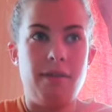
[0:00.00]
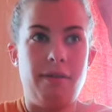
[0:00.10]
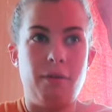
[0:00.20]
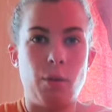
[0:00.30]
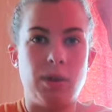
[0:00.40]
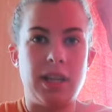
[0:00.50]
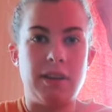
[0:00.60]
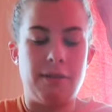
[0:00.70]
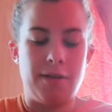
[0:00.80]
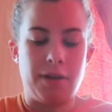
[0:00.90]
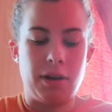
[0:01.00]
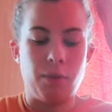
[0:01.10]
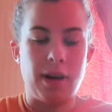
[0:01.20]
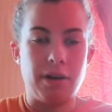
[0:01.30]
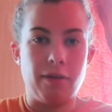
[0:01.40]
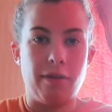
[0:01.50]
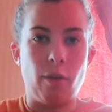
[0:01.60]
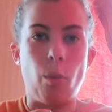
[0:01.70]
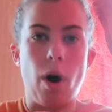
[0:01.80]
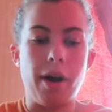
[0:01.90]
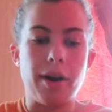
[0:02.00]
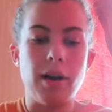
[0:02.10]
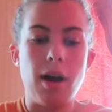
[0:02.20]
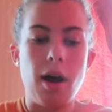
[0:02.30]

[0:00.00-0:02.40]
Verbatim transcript: 40, 50 quid for one,